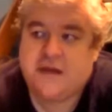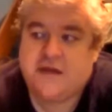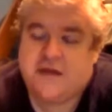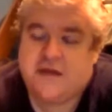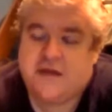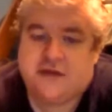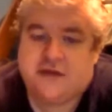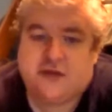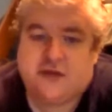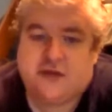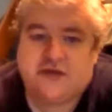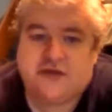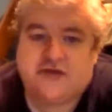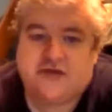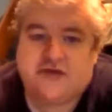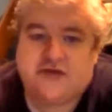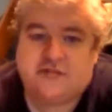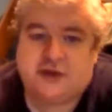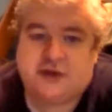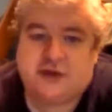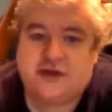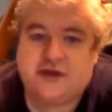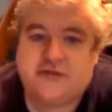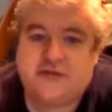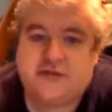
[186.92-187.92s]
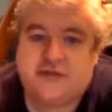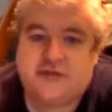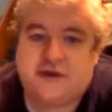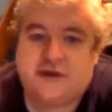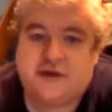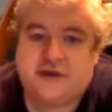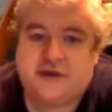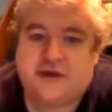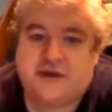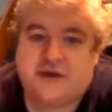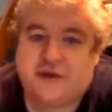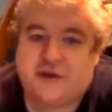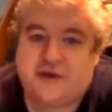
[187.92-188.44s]
The Twisted Brunch
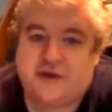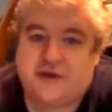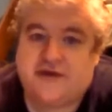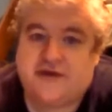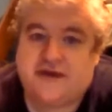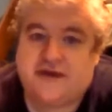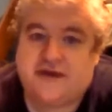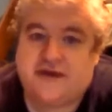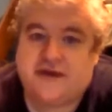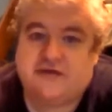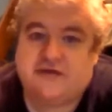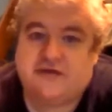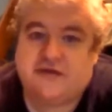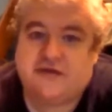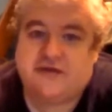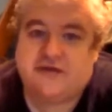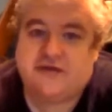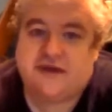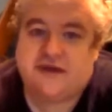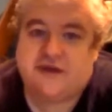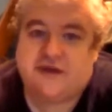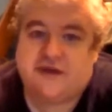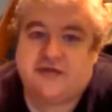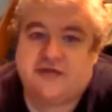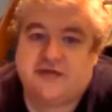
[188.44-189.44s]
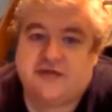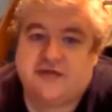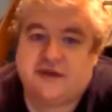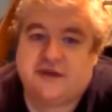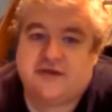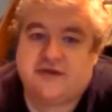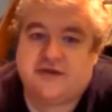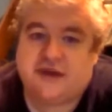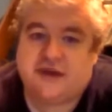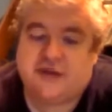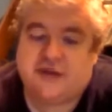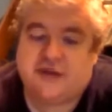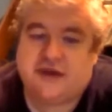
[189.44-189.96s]
Burger, the only thing that twisted up was my
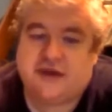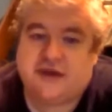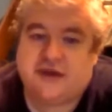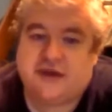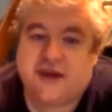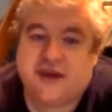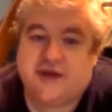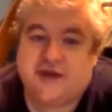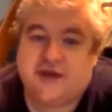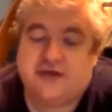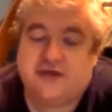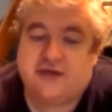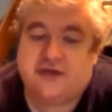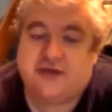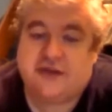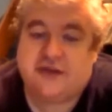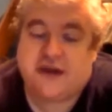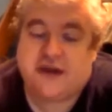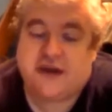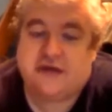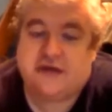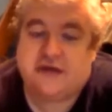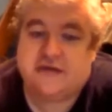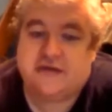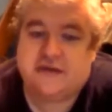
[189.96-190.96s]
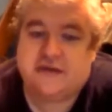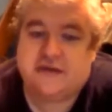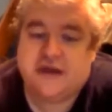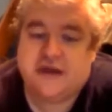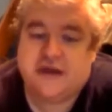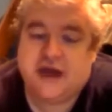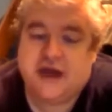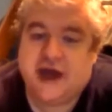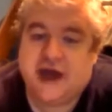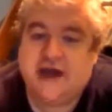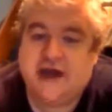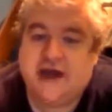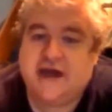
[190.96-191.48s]
stomach, because after about,
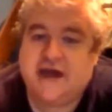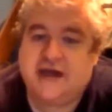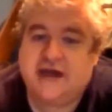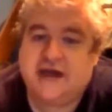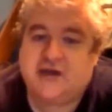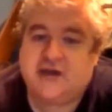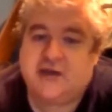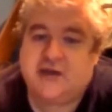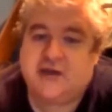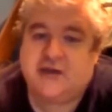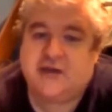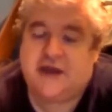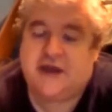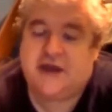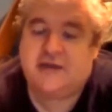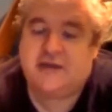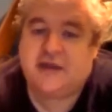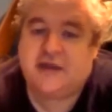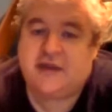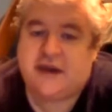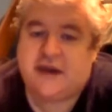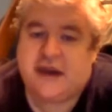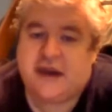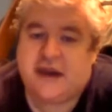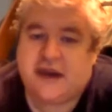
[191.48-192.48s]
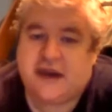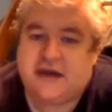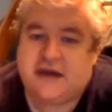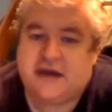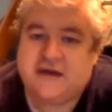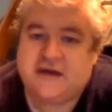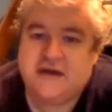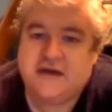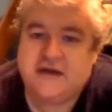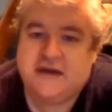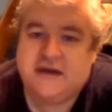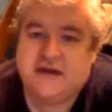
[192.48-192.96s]
I didn't eat the whole thing, but like,